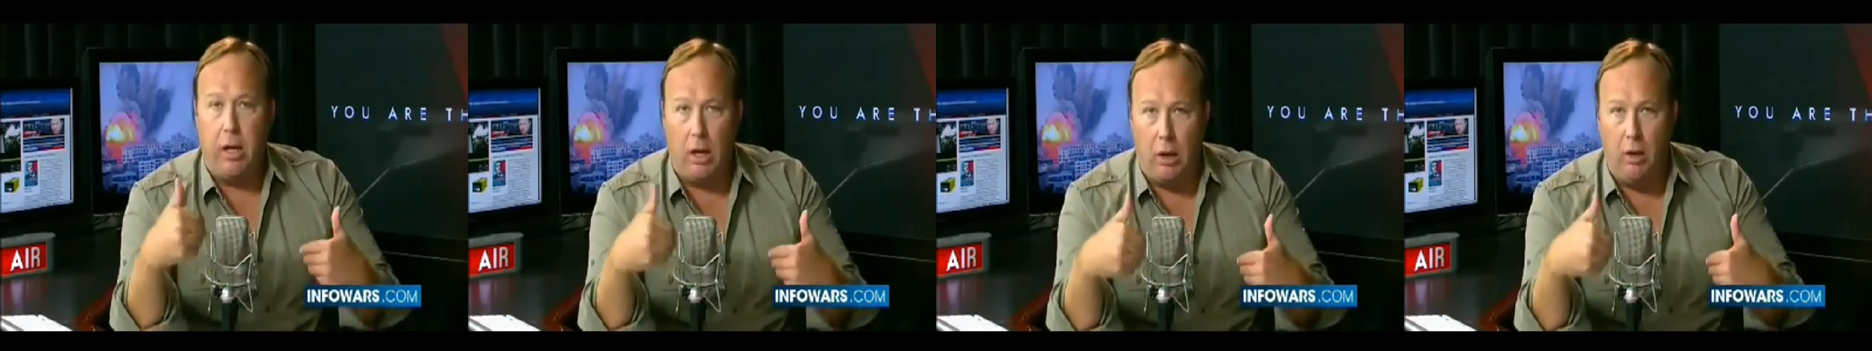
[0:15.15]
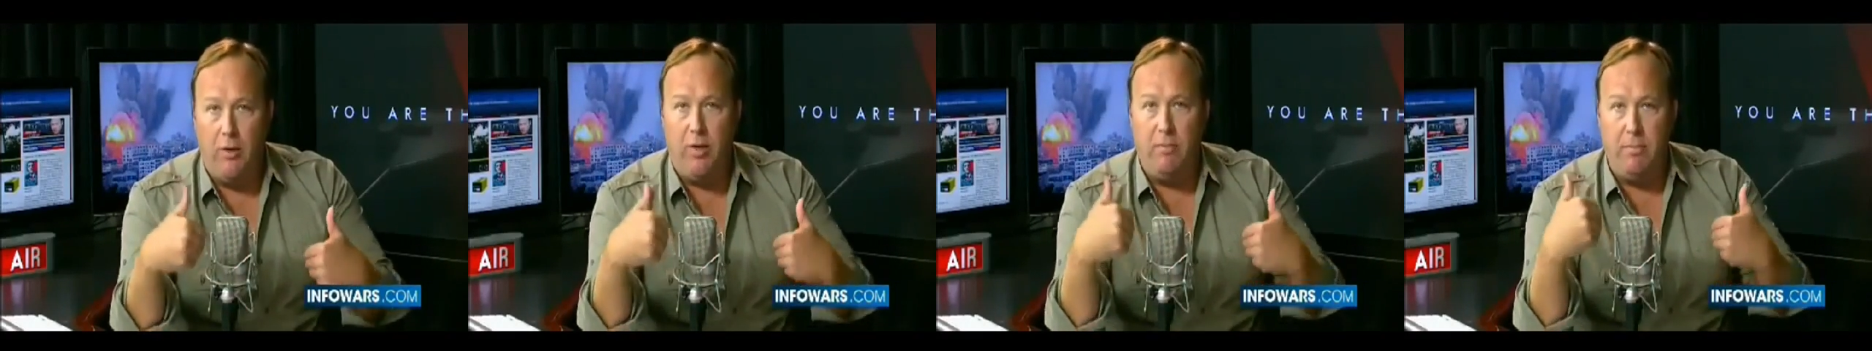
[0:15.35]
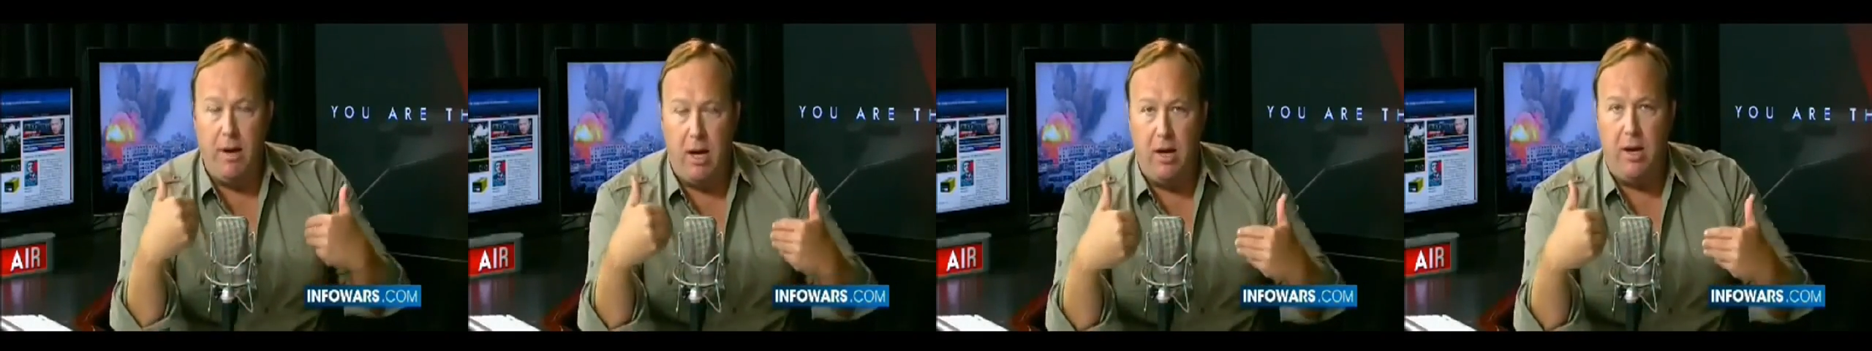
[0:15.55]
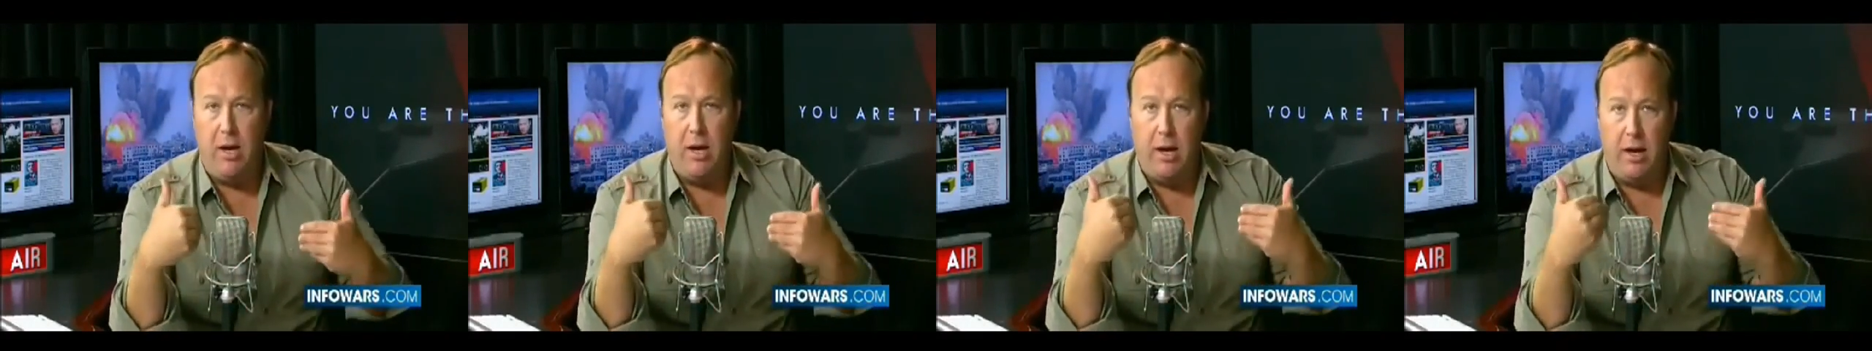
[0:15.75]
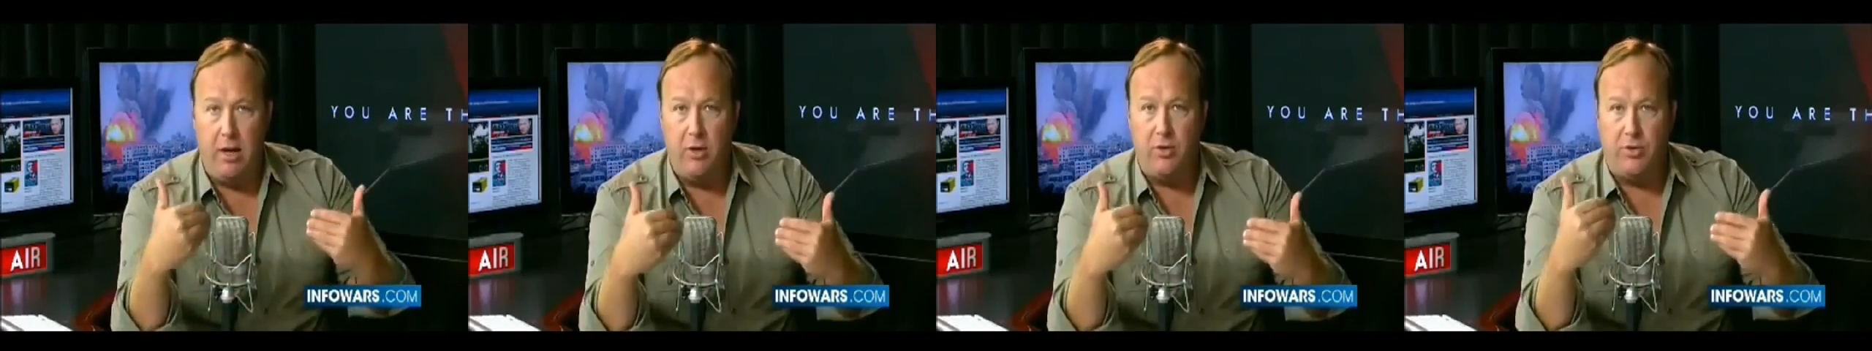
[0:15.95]
clearly the
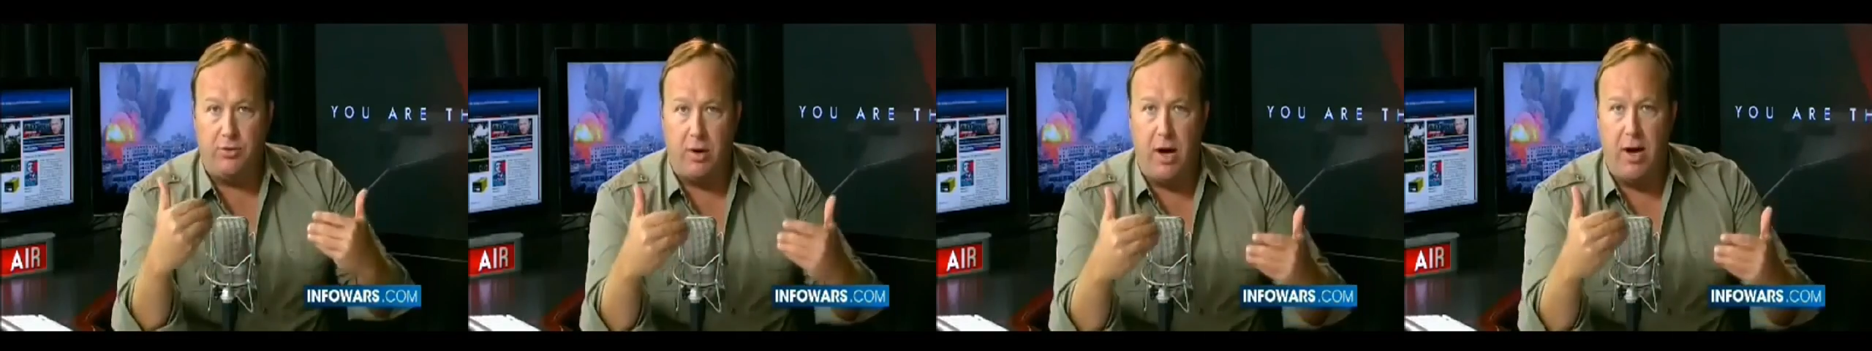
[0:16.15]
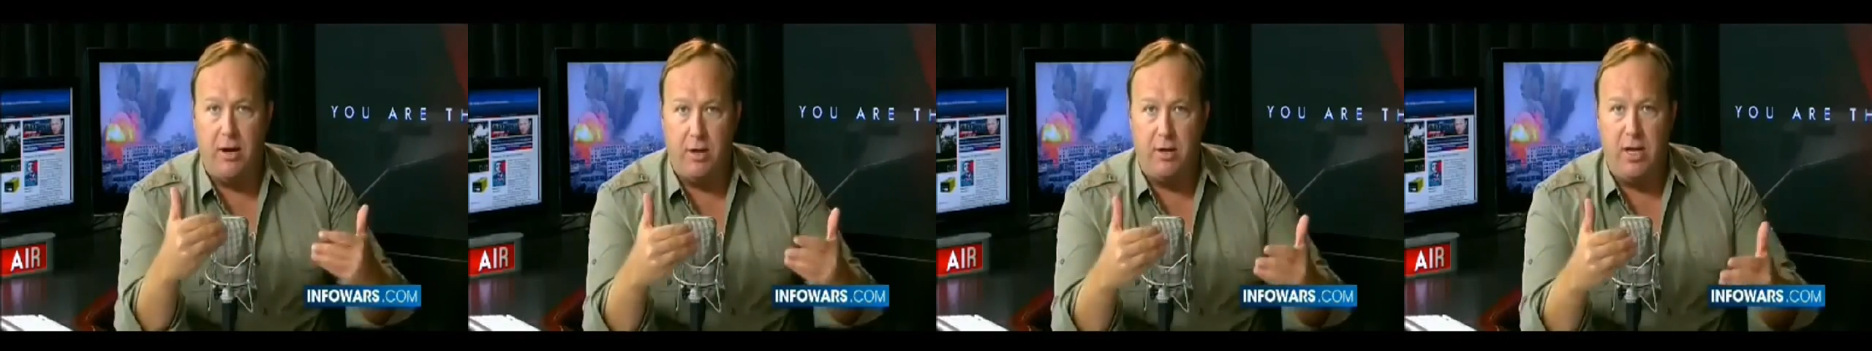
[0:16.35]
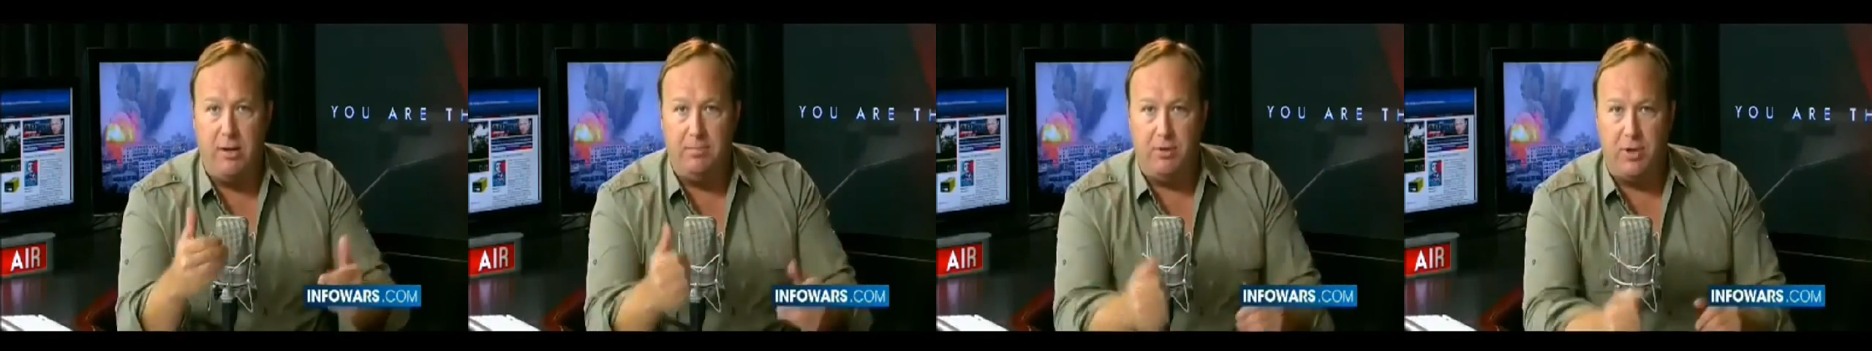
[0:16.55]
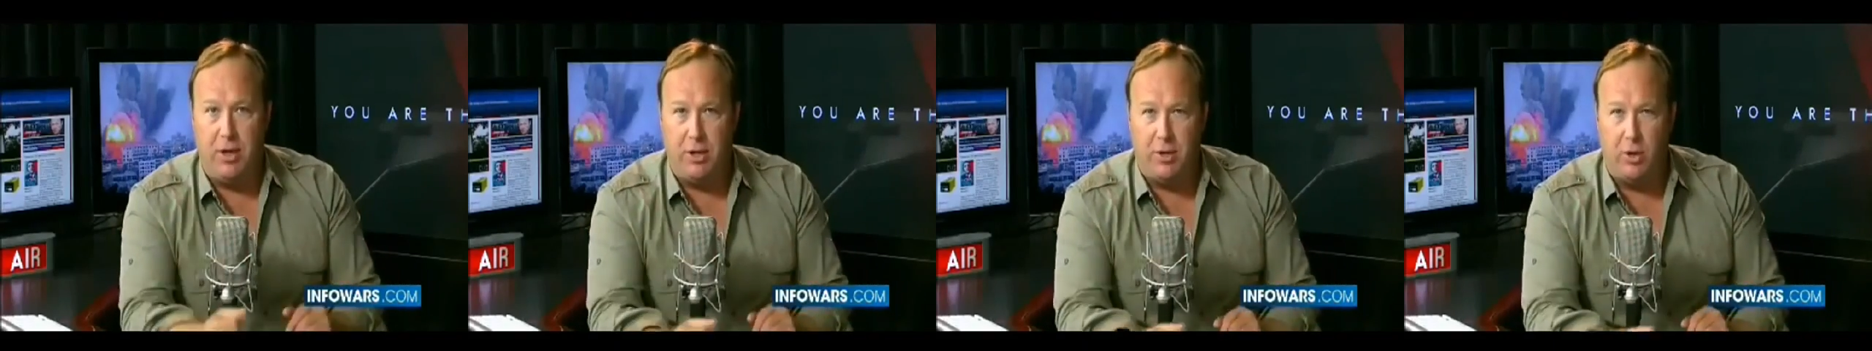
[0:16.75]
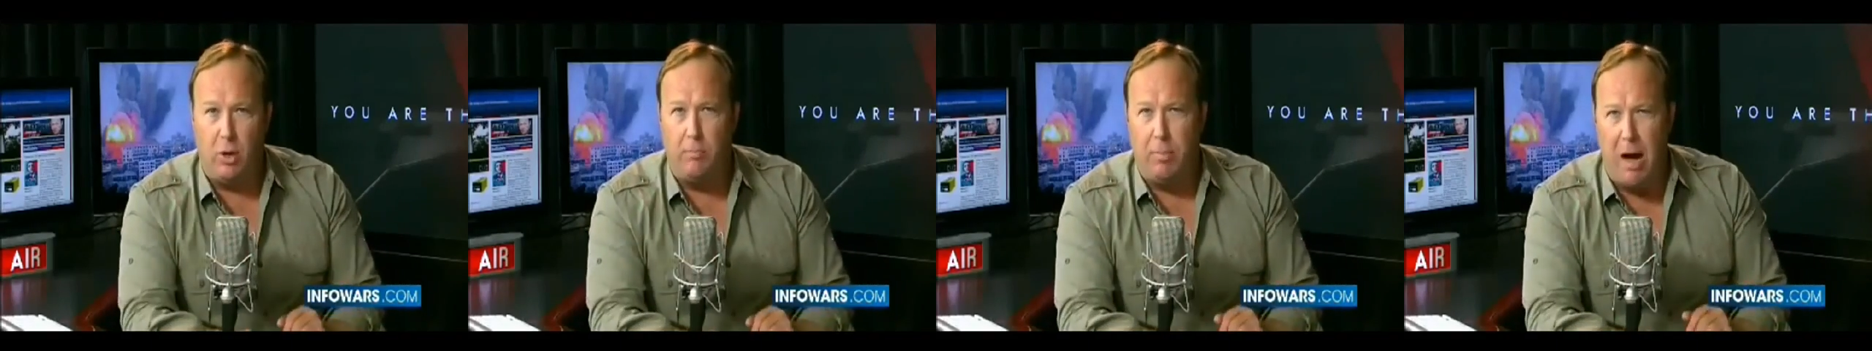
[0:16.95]
media is trying to deep
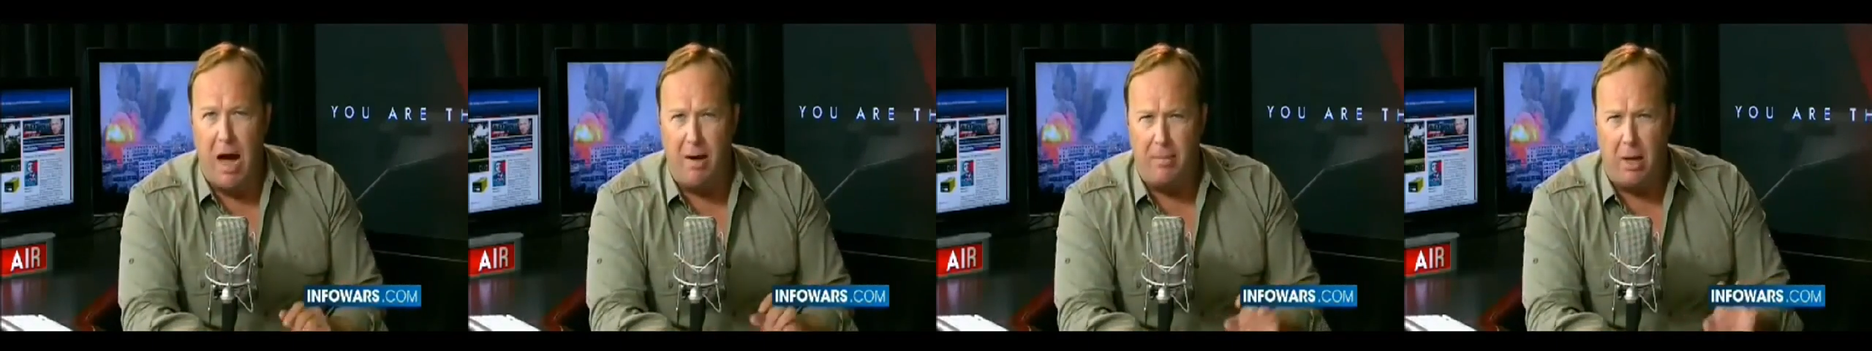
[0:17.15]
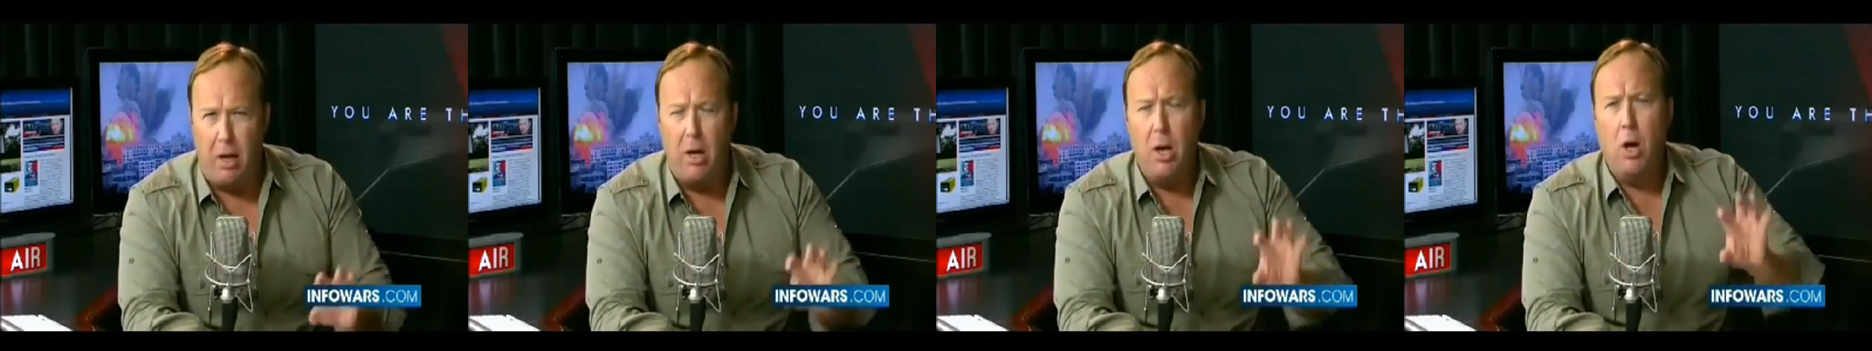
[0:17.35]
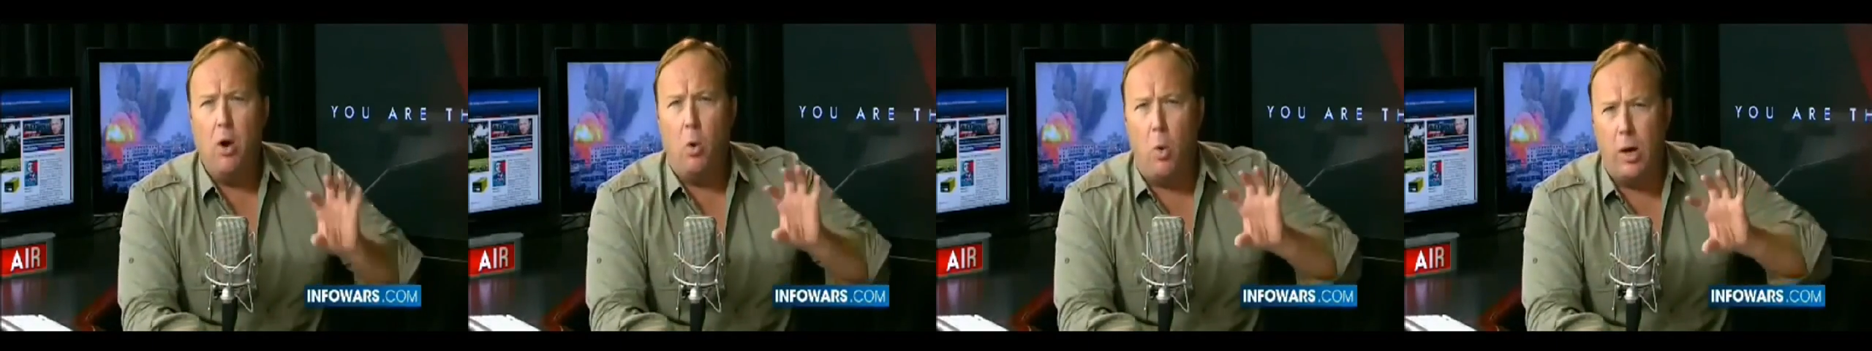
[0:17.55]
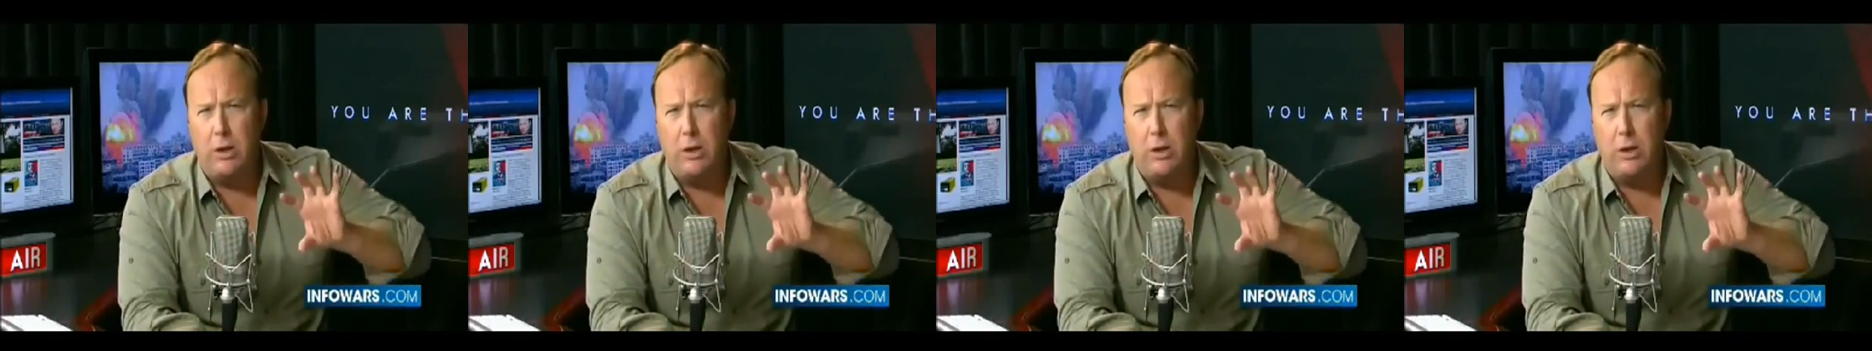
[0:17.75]
six Obama.